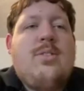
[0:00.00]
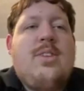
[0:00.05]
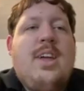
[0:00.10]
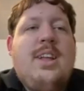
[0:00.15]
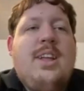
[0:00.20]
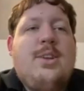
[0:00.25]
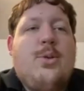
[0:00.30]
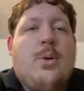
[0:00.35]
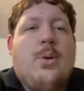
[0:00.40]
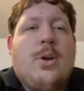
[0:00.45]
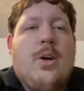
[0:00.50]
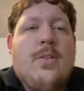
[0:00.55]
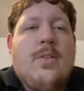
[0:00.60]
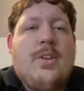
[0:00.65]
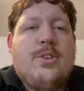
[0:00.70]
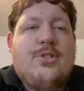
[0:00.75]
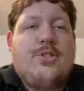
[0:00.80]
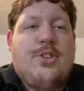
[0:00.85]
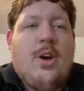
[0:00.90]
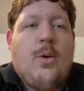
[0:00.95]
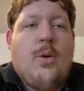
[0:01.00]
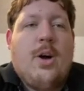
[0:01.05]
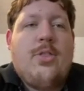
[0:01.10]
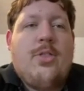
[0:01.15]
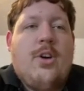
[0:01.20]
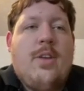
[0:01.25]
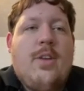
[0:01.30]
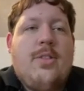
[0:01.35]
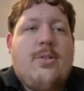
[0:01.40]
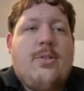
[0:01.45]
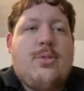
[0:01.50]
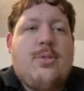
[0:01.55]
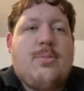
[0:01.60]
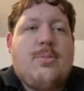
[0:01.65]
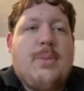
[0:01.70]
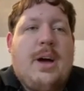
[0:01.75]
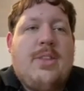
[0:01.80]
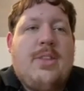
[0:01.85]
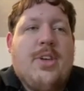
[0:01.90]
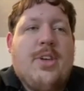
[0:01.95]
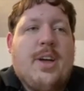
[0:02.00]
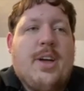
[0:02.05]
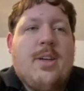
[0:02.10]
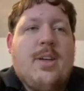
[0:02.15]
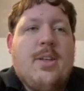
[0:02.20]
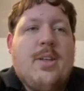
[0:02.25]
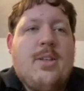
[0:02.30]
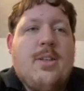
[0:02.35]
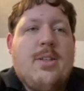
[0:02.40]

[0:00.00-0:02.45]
he doing on this show? I thought this was my thing.